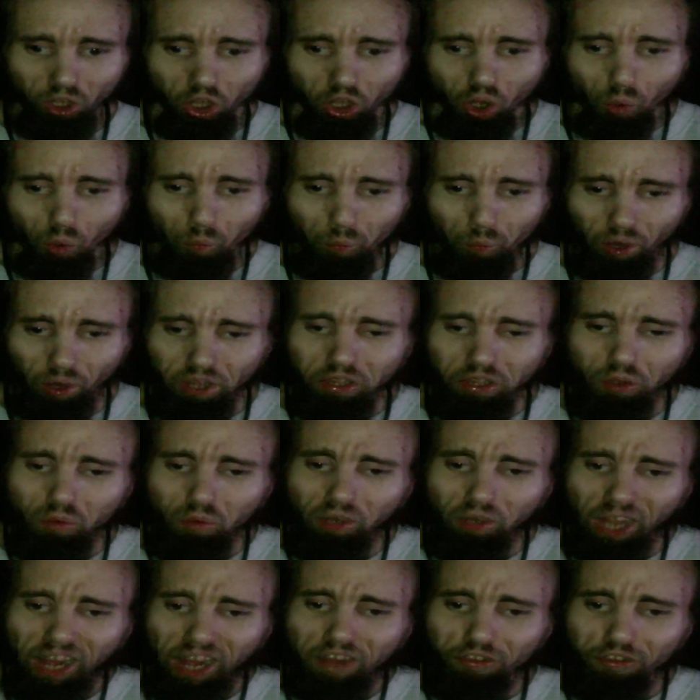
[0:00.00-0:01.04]
What you
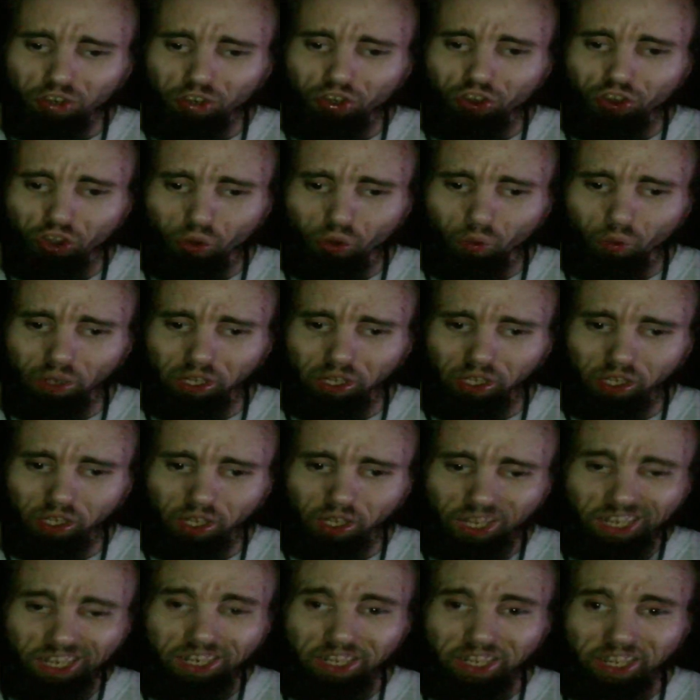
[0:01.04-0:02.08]
guys are doing
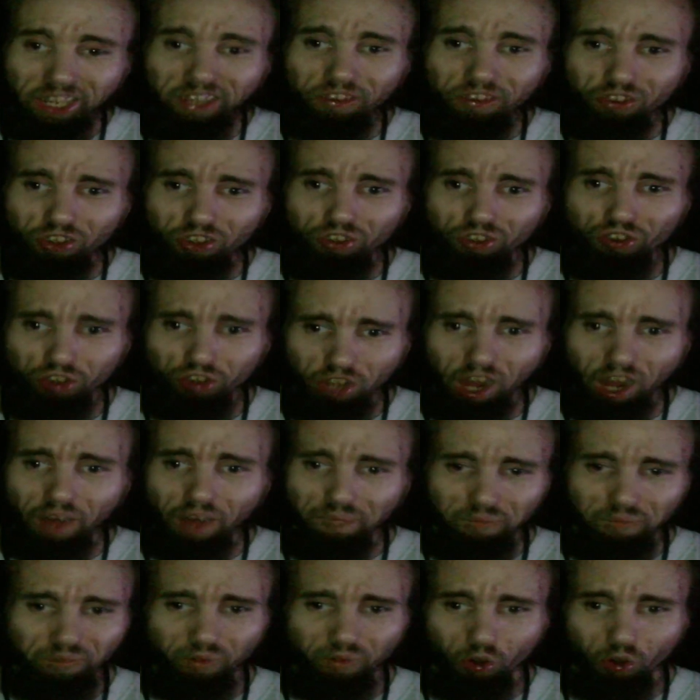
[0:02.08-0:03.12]
needs to
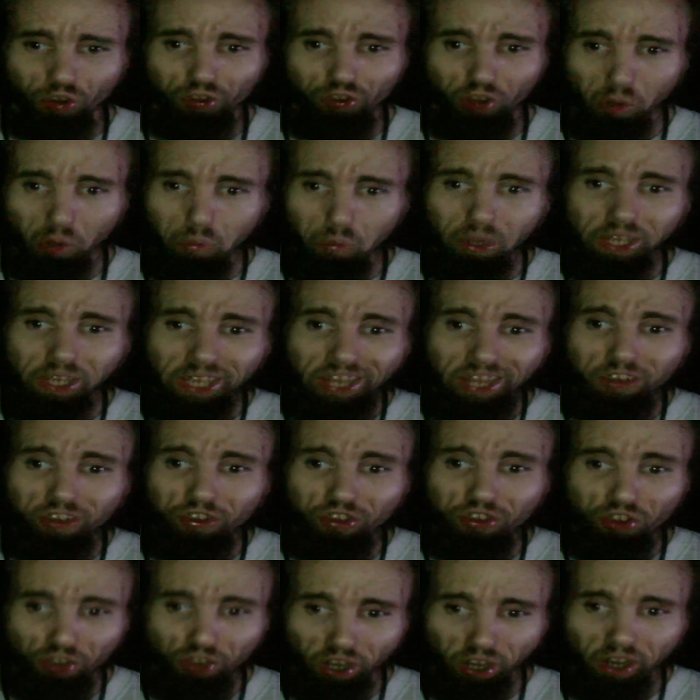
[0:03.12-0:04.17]
stop before someone gets
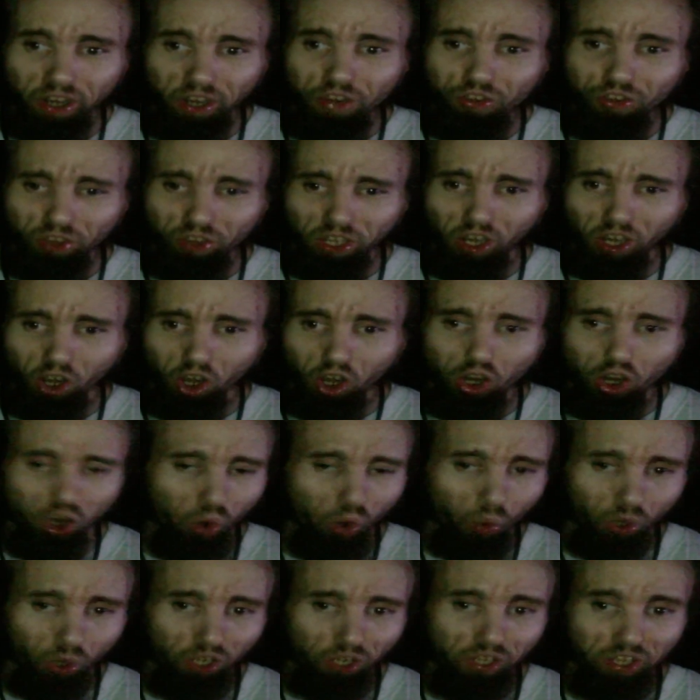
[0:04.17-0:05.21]
seriously hurt
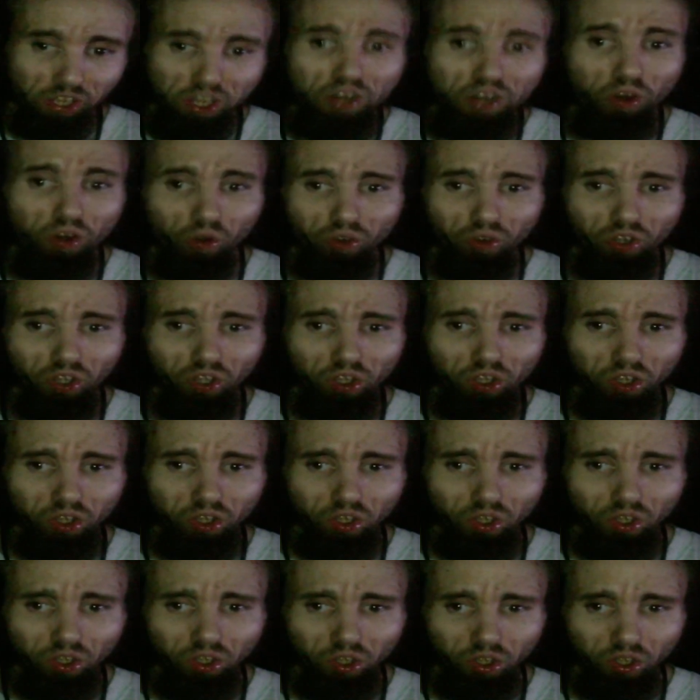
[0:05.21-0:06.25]
or killed.
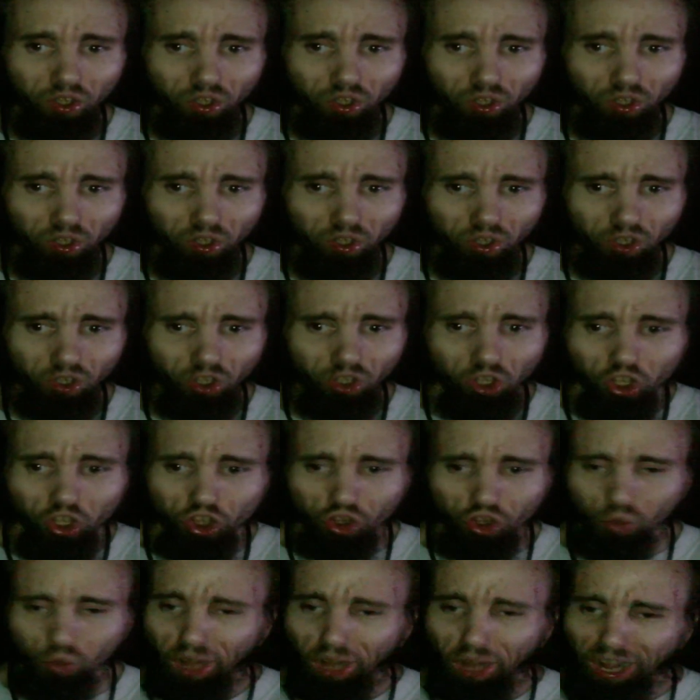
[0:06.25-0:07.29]

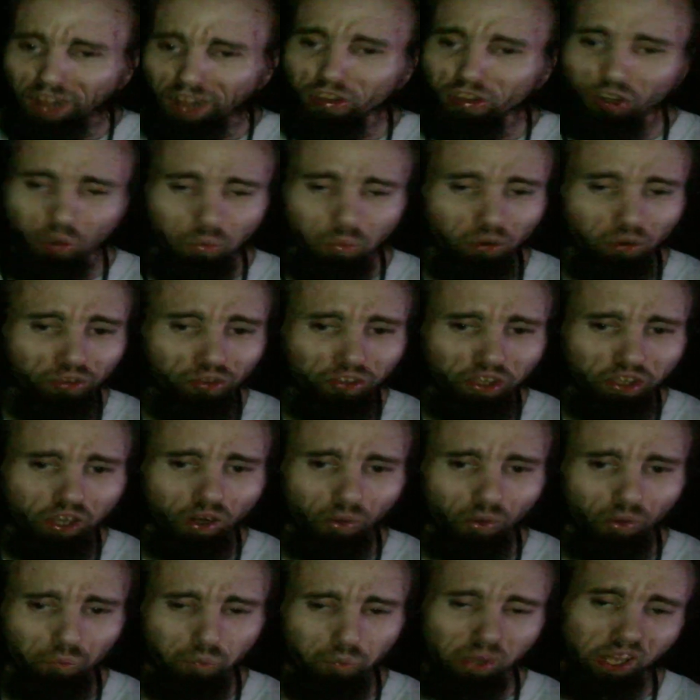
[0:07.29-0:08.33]
You guys almost
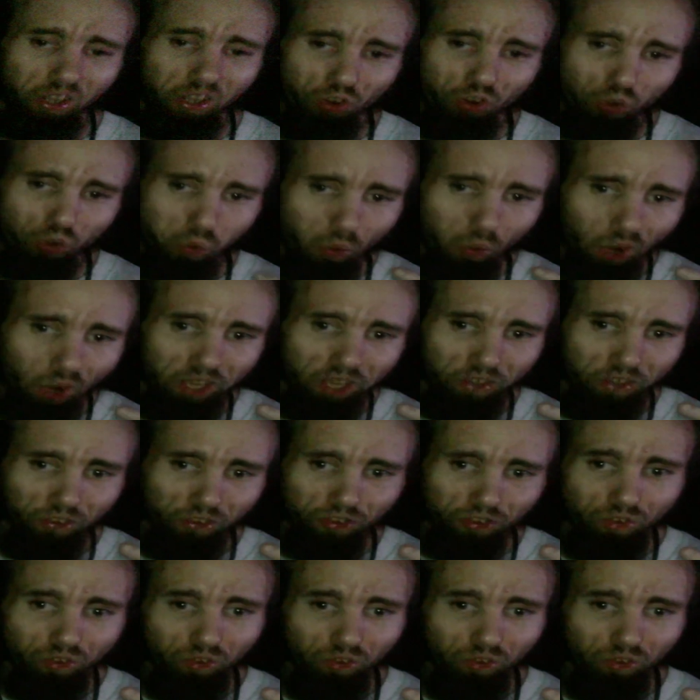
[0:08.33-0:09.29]
killed me twice.